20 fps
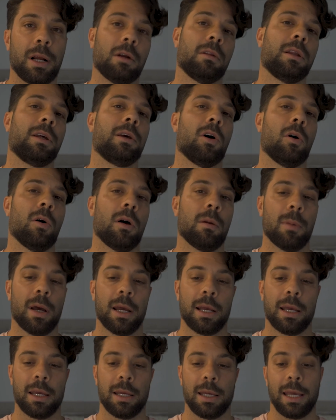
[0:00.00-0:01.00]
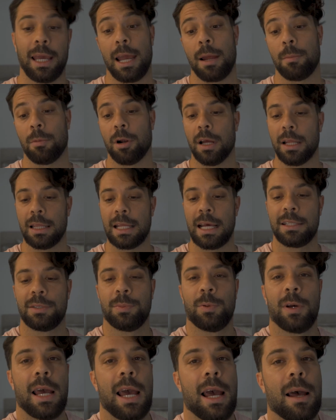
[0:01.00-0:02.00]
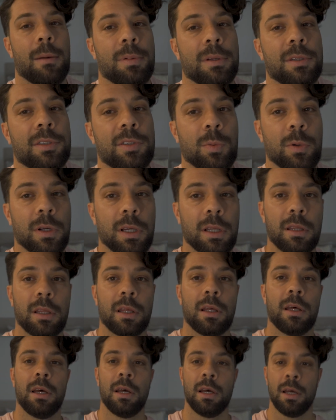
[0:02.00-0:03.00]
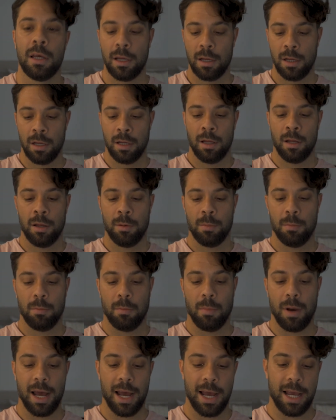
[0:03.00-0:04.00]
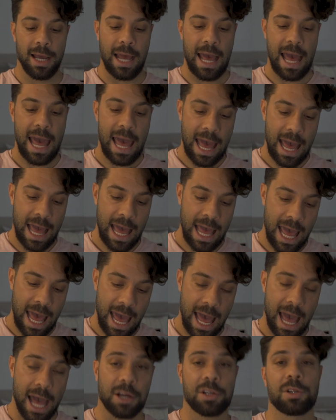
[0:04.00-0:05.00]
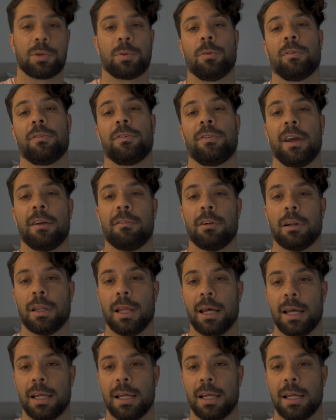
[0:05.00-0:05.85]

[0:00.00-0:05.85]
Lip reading: barely go on my camera. And that's what happens with my actual favorite